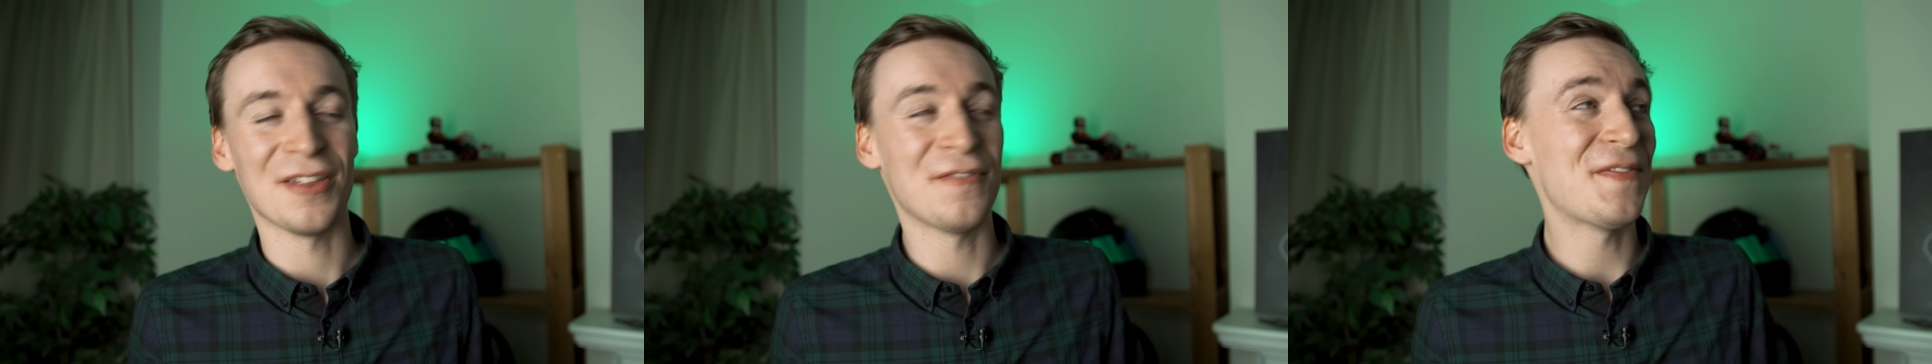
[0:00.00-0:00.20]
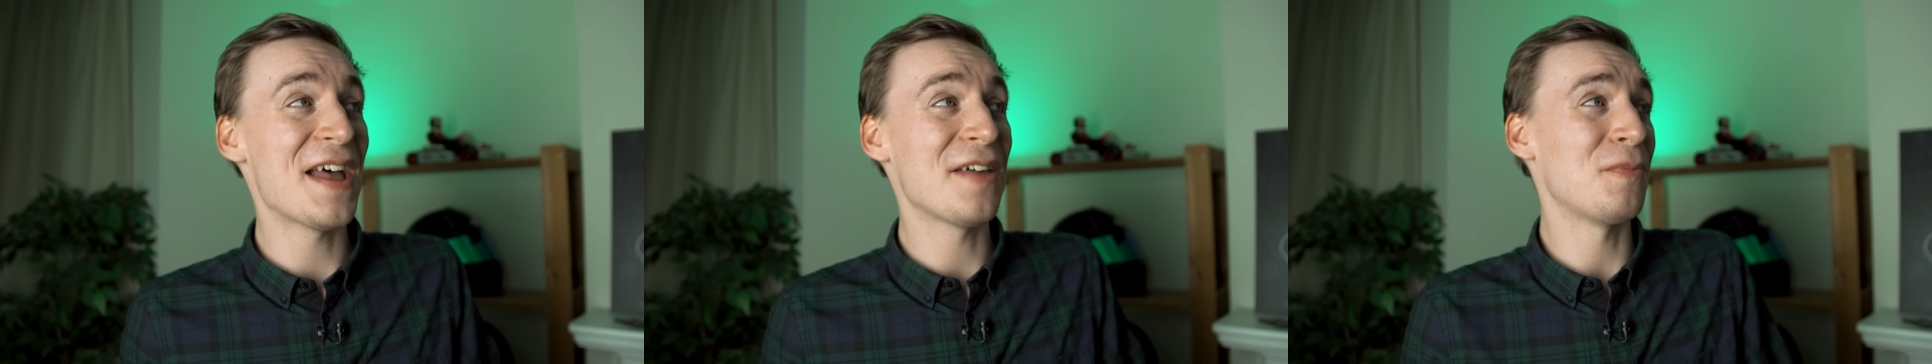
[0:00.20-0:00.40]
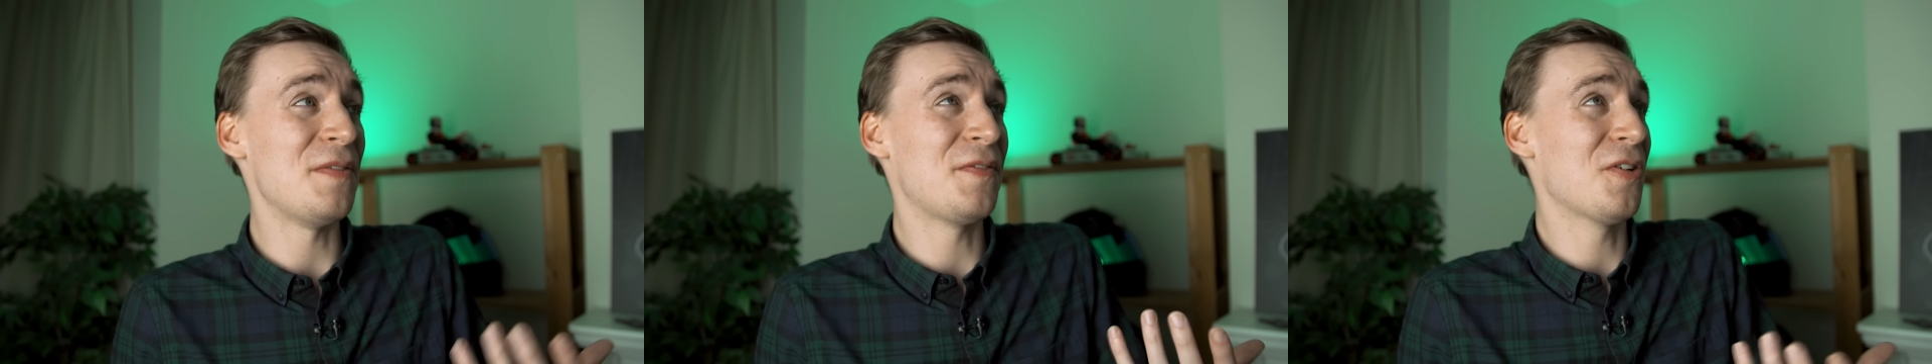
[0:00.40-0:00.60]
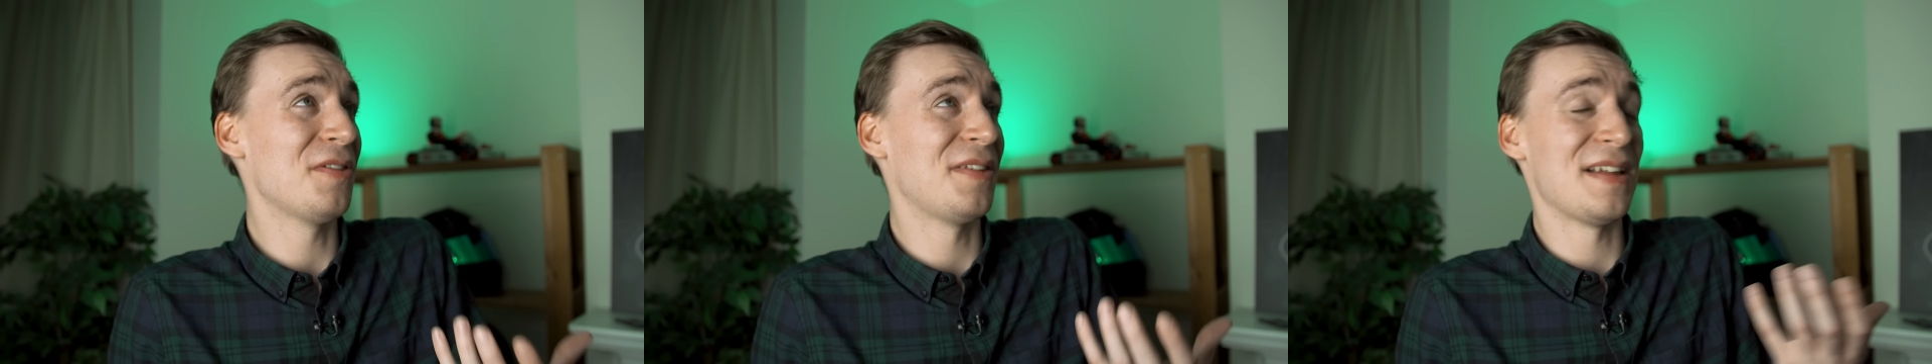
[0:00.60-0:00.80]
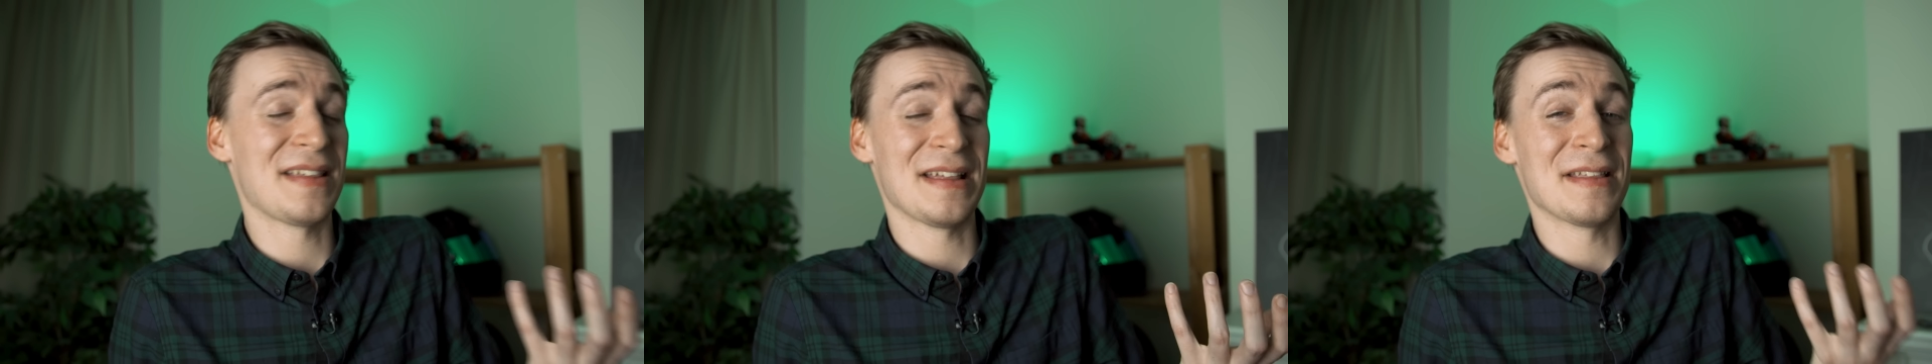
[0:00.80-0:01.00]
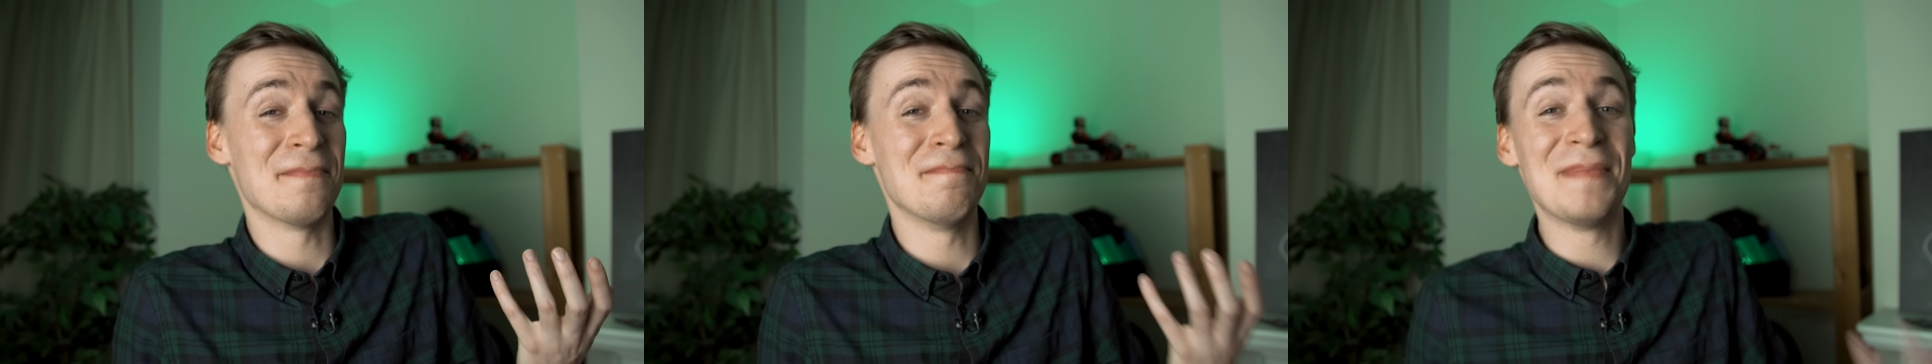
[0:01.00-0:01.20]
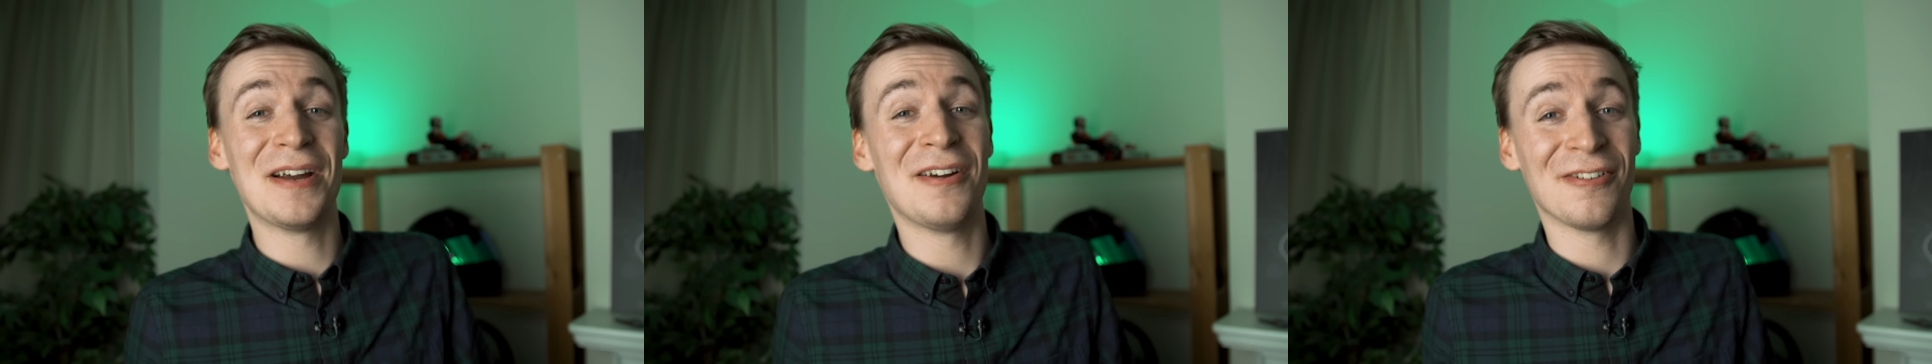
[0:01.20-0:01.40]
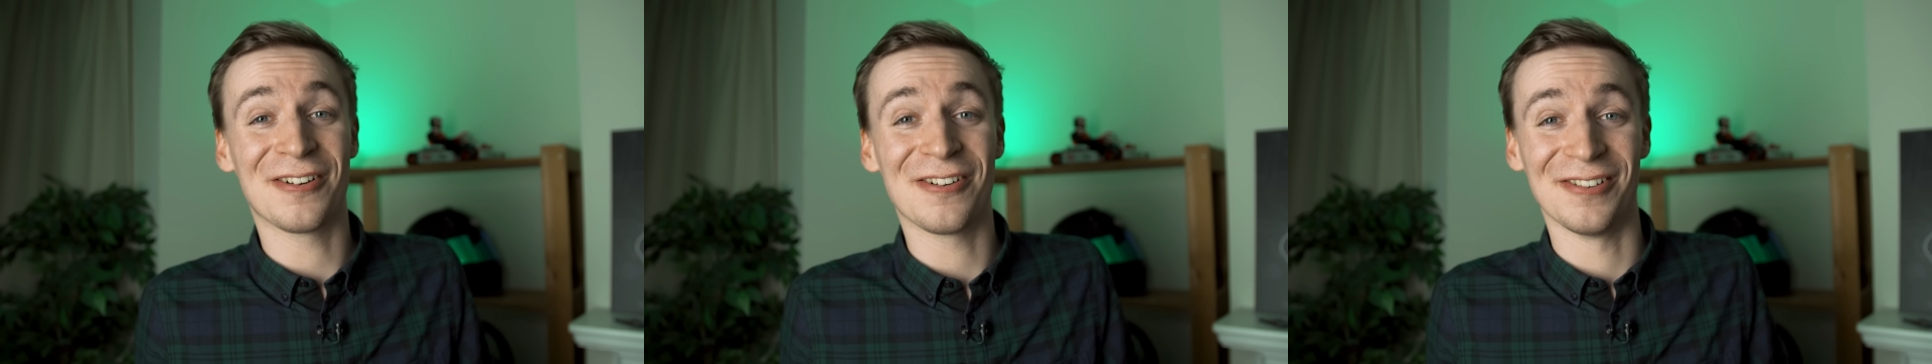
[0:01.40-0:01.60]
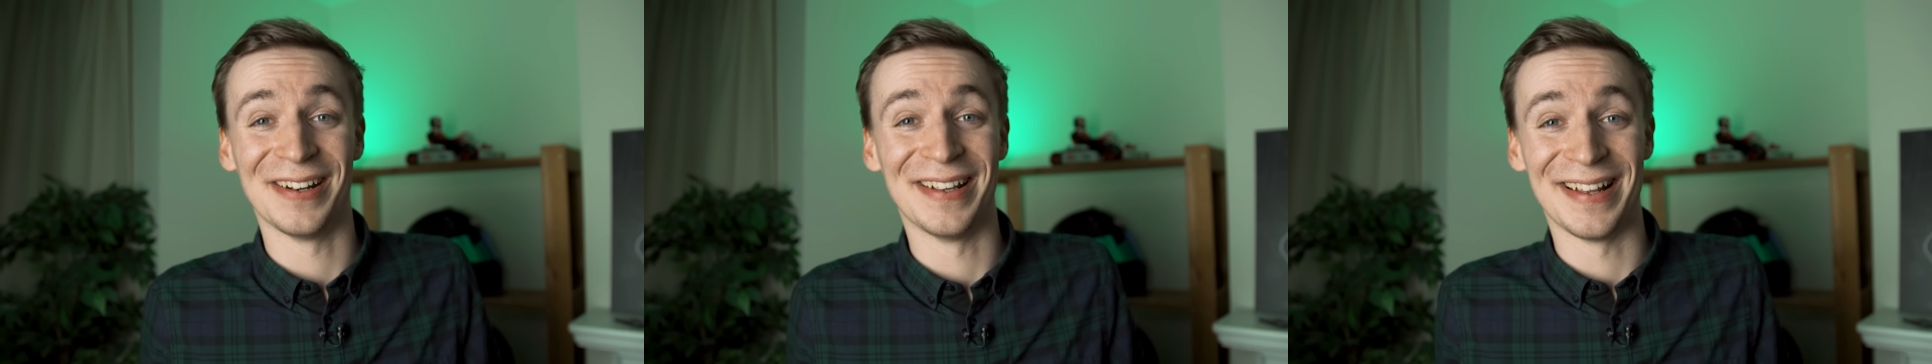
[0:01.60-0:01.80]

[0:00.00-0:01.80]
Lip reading: The fact we've got this is a miracle in